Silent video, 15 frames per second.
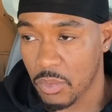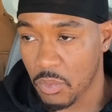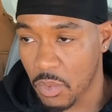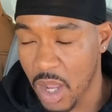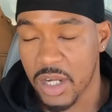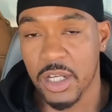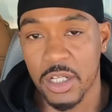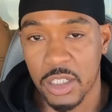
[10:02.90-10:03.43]

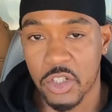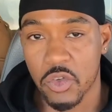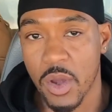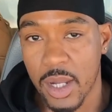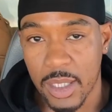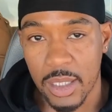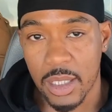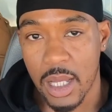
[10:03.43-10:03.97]
running a
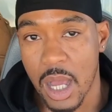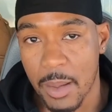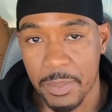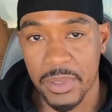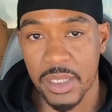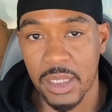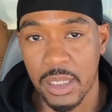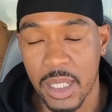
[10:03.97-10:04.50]
trucking
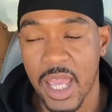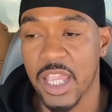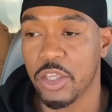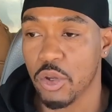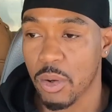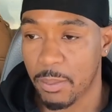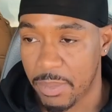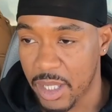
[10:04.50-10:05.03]
company and
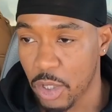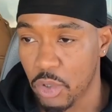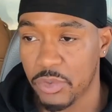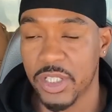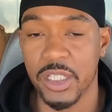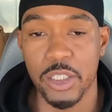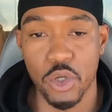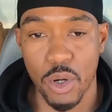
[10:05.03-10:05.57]
you're
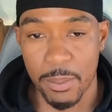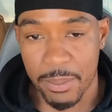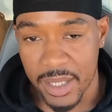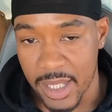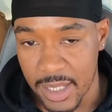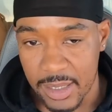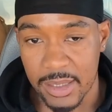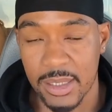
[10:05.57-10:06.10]
building your
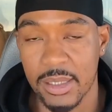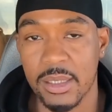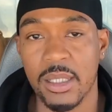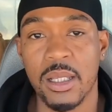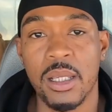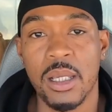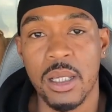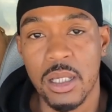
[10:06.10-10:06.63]

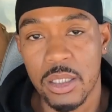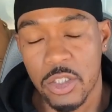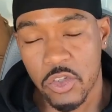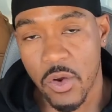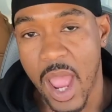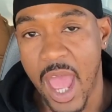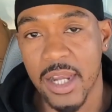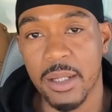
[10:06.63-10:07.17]
business,
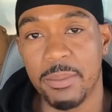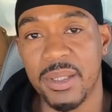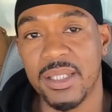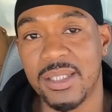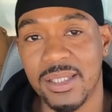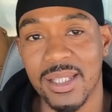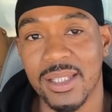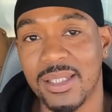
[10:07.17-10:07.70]
trying to
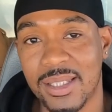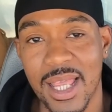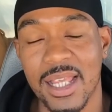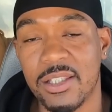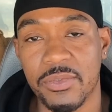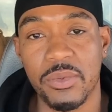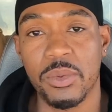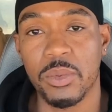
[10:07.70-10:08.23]
be
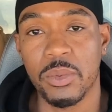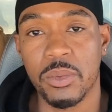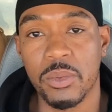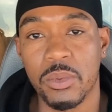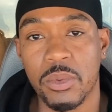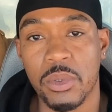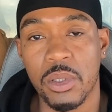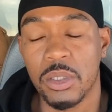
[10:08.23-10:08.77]
successful,
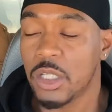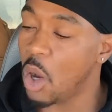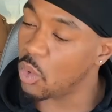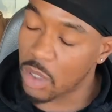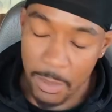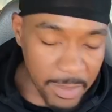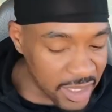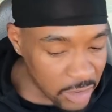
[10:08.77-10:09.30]

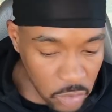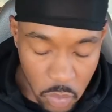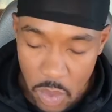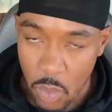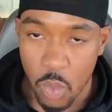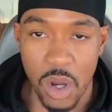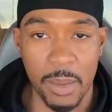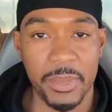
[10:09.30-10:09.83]
don't commit
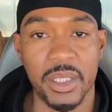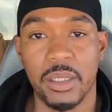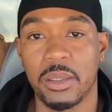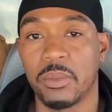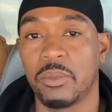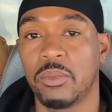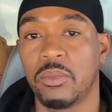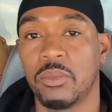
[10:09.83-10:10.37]
to a woman.
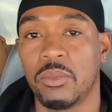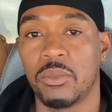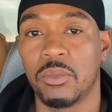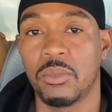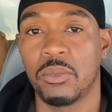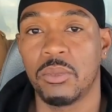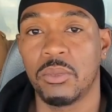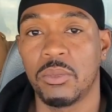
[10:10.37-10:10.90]

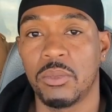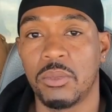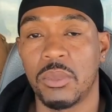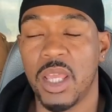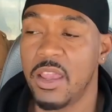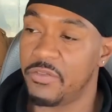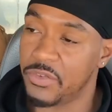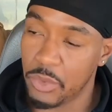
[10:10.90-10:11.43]

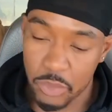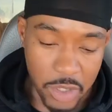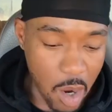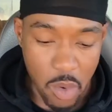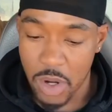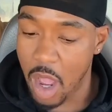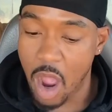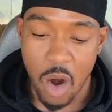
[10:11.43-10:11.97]
If you
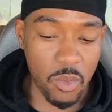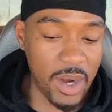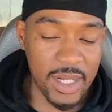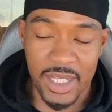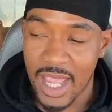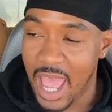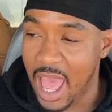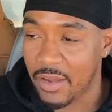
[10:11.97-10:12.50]
don't
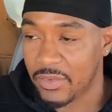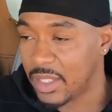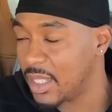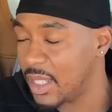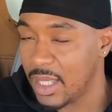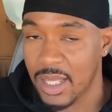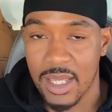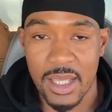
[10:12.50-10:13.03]
already have
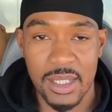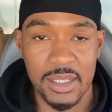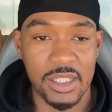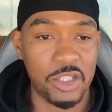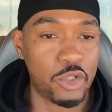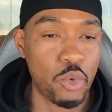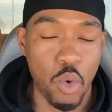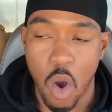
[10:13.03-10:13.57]

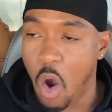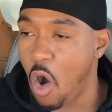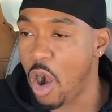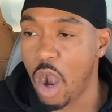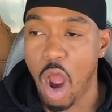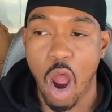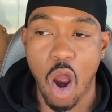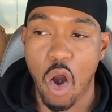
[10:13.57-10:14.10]
kids, you
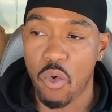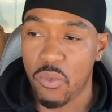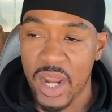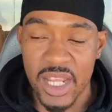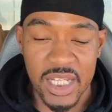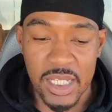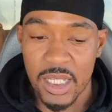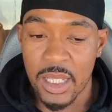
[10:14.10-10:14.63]
aren't
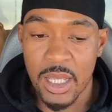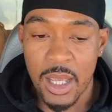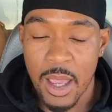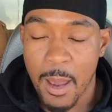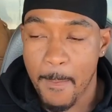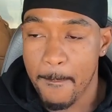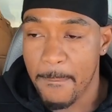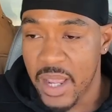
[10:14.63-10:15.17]
already
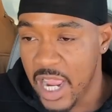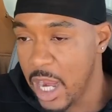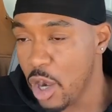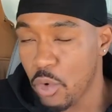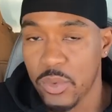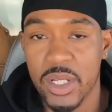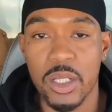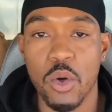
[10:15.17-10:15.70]

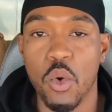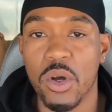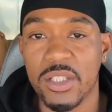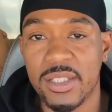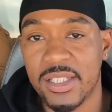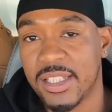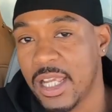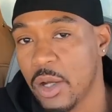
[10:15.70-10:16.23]
married
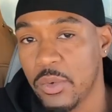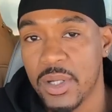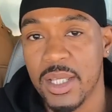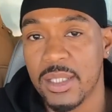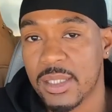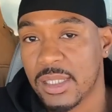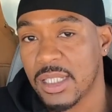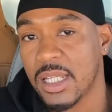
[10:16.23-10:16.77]
or
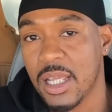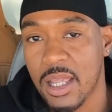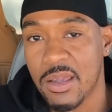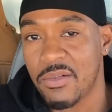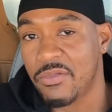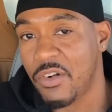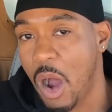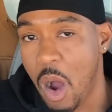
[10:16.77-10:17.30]
seriously
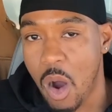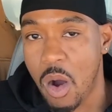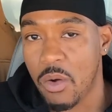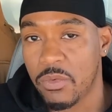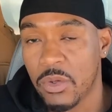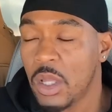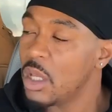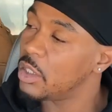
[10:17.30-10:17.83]

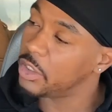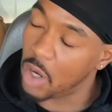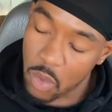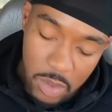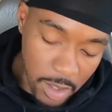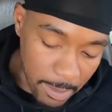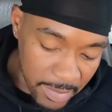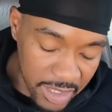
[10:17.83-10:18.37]
involved,
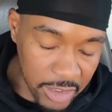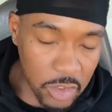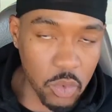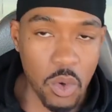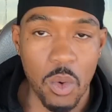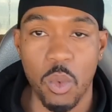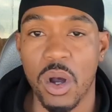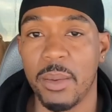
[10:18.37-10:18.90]
don't commit
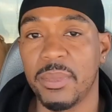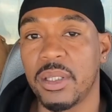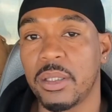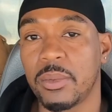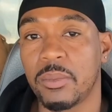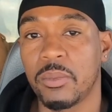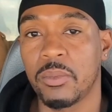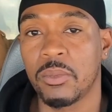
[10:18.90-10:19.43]
to a woman.
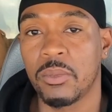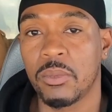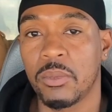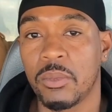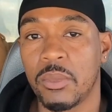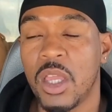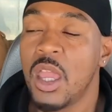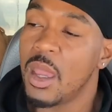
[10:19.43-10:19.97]

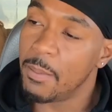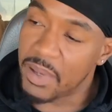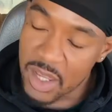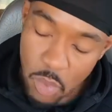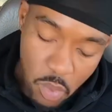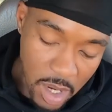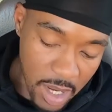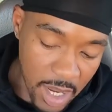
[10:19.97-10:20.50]

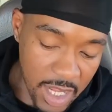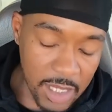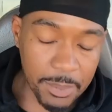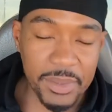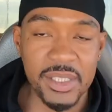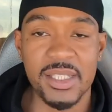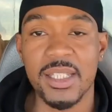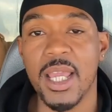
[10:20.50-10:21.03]
Be
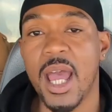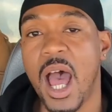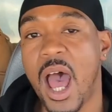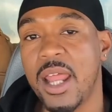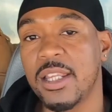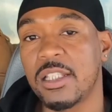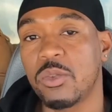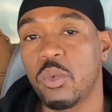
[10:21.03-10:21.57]
100%
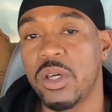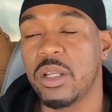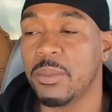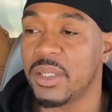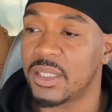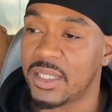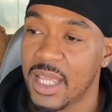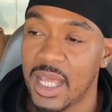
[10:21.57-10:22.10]
honest with
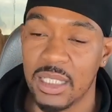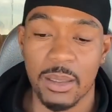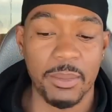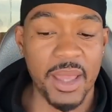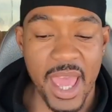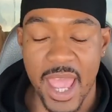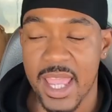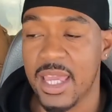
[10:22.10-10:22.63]
them and tell
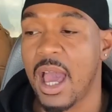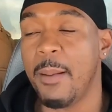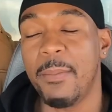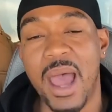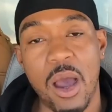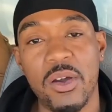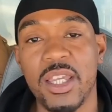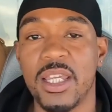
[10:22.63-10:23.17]
them, hey,
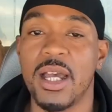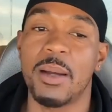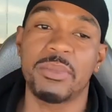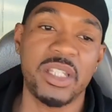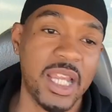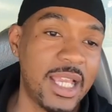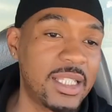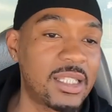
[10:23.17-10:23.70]
I'm out here,
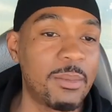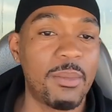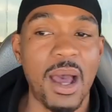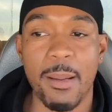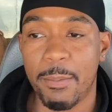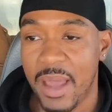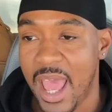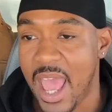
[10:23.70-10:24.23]
I'm chasing
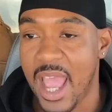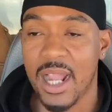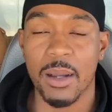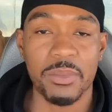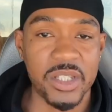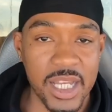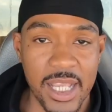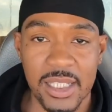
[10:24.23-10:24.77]
my bag,
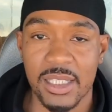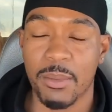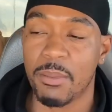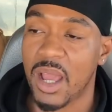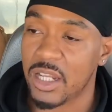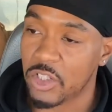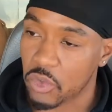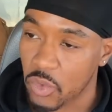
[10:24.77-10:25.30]
I'm
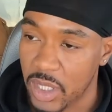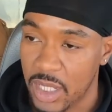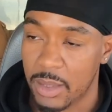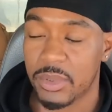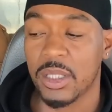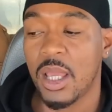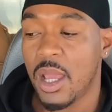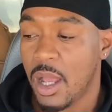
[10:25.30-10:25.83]
chasing my
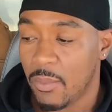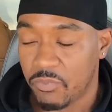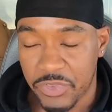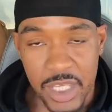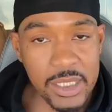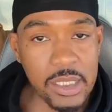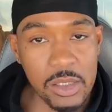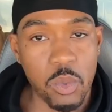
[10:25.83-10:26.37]
dreams.
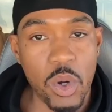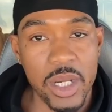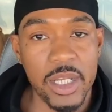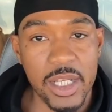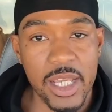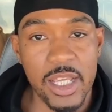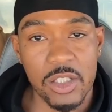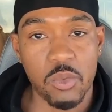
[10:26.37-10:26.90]
This is
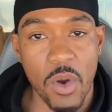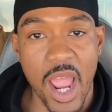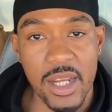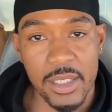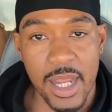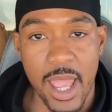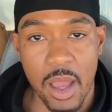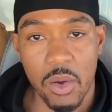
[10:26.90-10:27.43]
what it is
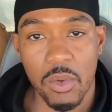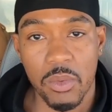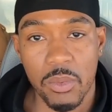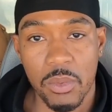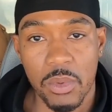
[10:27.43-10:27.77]
right now.